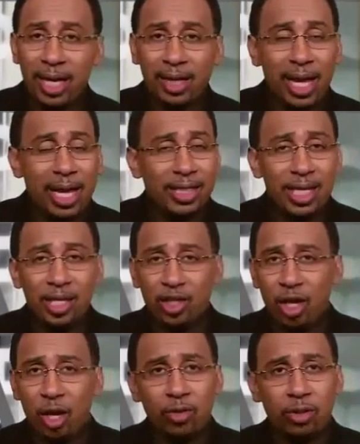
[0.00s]
Unless he
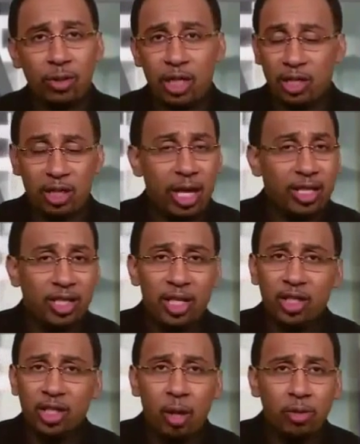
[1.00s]

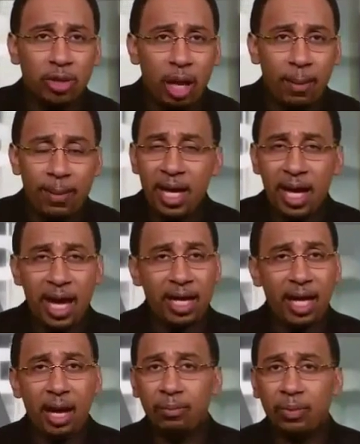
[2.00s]
shows up
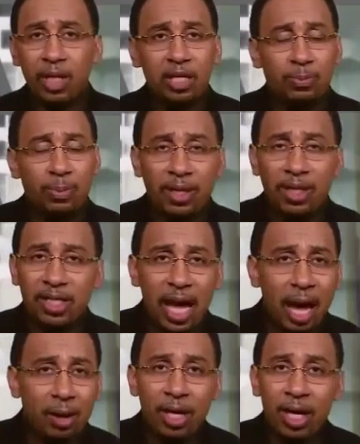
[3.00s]
and help these brothers
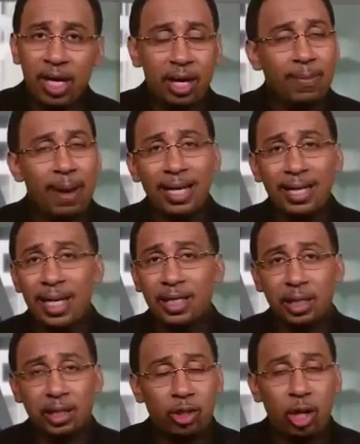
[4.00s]
out, he might
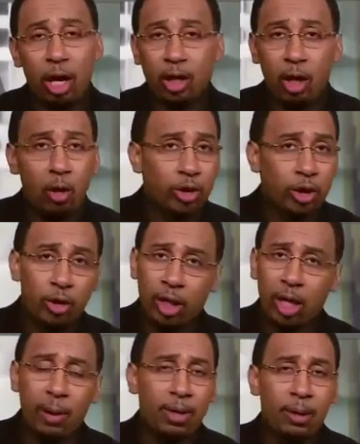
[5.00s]
need to start coaching
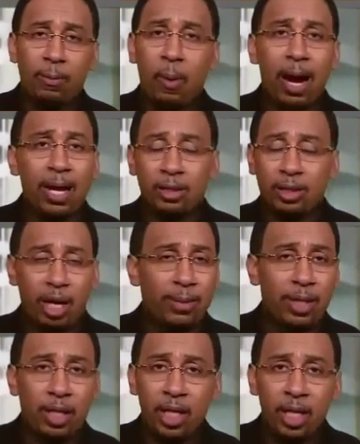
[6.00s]
or coming
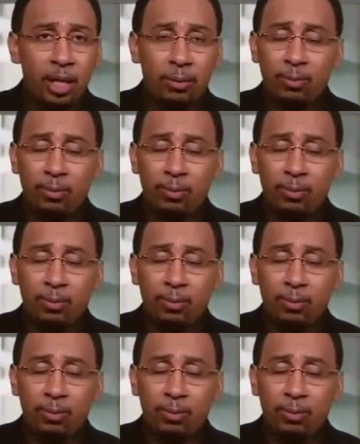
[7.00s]
to